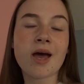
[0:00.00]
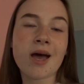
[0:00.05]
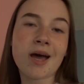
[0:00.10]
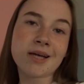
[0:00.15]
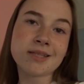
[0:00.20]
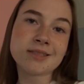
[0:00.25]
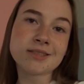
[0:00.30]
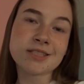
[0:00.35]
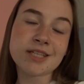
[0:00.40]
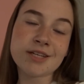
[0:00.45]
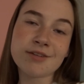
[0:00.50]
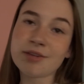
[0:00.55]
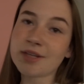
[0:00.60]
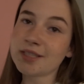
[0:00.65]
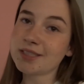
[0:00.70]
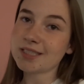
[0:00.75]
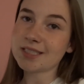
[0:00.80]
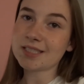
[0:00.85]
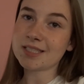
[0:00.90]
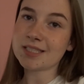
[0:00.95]
And if I
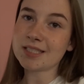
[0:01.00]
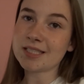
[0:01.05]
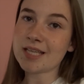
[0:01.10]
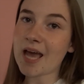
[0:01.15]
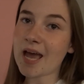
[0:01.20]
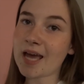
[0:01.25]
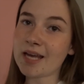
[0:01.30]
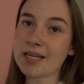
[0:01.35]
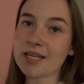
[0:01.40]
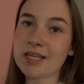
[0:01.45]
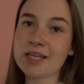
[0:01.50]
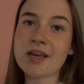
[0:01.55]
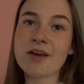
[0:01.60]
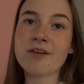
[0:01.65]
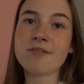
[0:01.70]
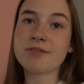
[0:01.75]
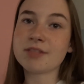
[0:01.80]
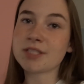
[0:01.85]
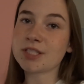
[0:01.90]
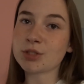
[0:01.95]
did see any
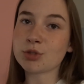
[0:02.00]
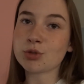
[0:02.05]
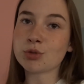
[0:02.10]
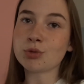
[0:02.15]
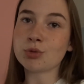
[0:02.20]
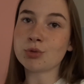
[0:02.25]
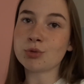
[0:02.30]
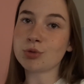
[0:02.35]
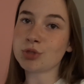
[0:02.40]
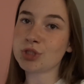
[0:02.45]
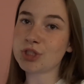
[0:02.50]
physical